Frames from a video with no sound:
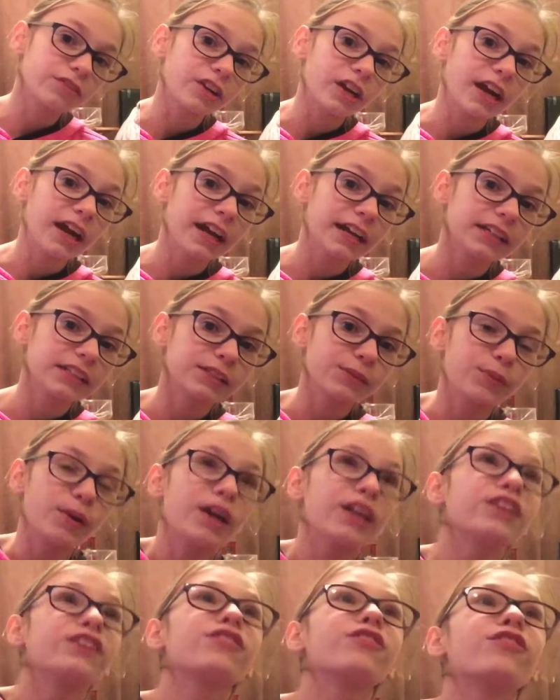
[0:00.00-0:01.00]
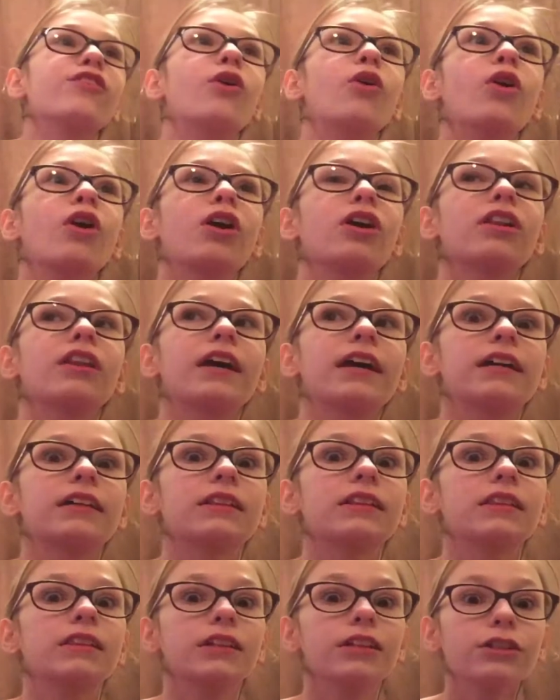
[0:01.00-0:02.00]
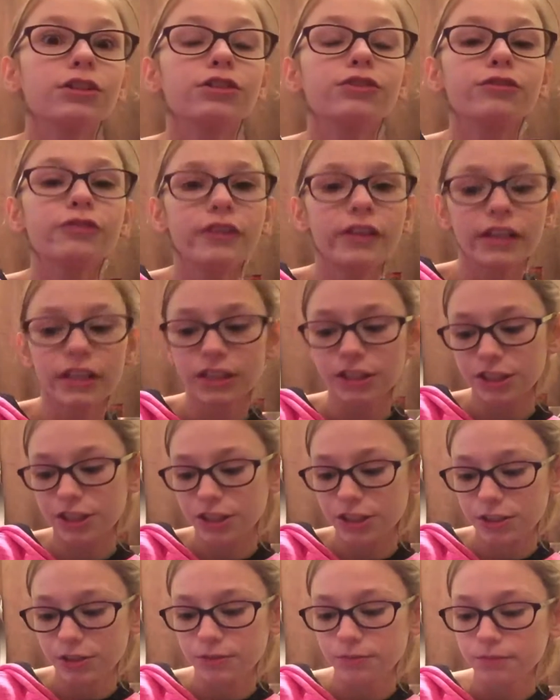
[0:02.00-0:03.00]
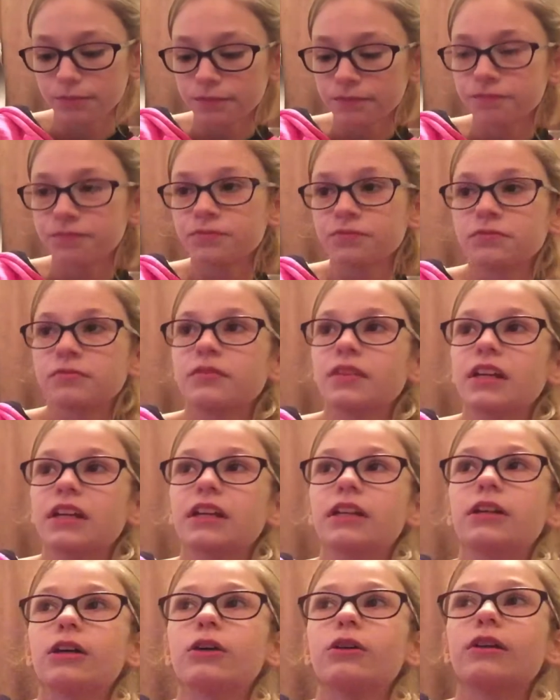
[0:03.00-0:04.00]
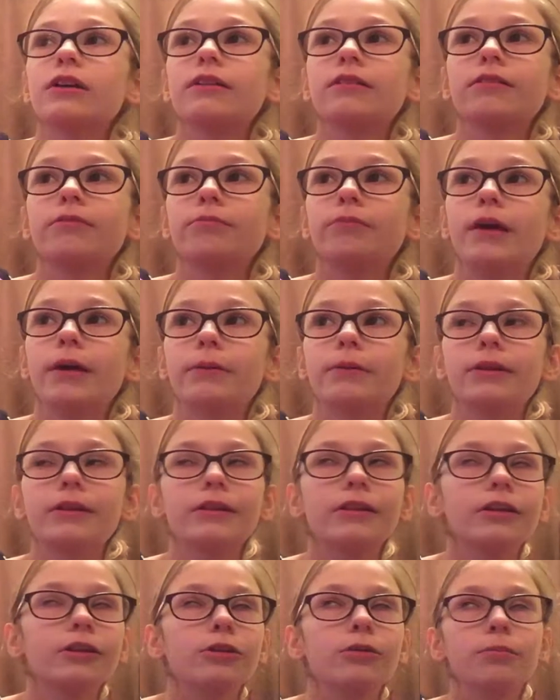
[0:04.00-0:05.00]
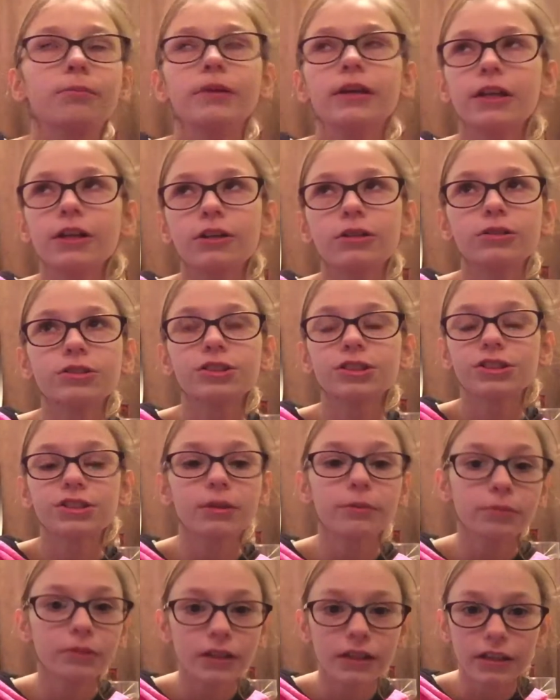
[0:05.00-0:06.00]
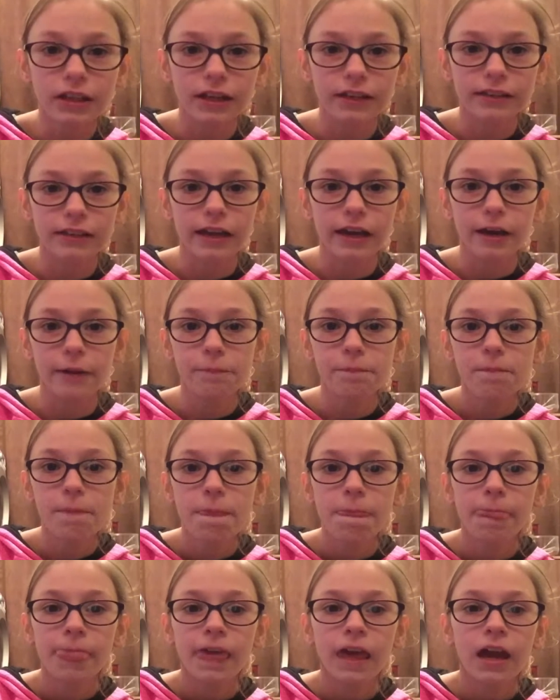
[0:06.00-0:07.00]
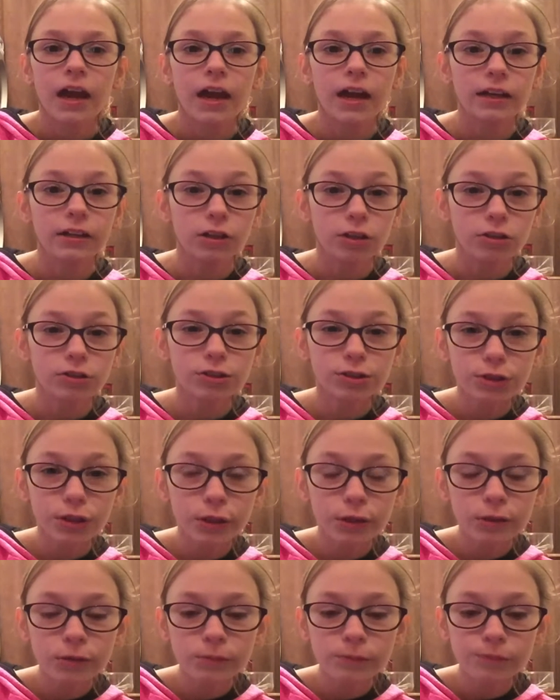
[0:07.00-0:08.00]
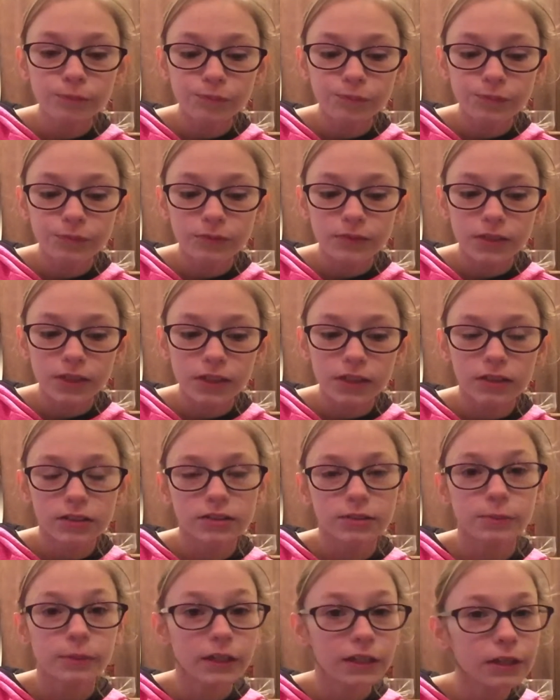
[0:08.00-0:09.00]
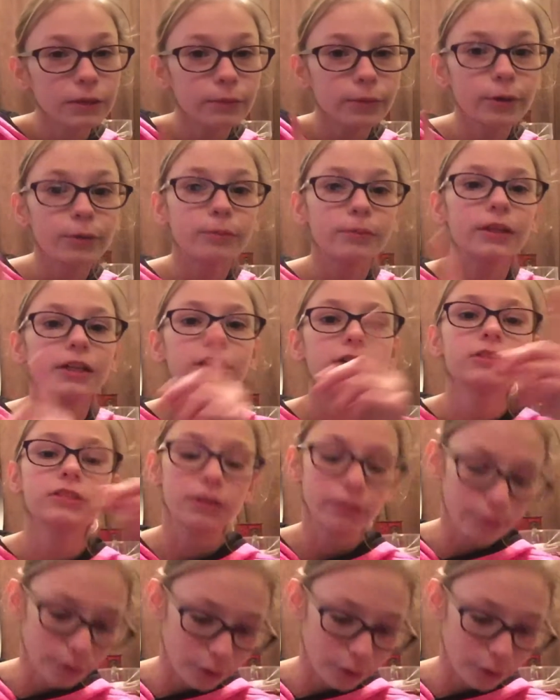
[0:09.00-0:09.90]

for hiding spots for like little fish, like, like maybe little minnows or something like that. And also, speaking about minnows,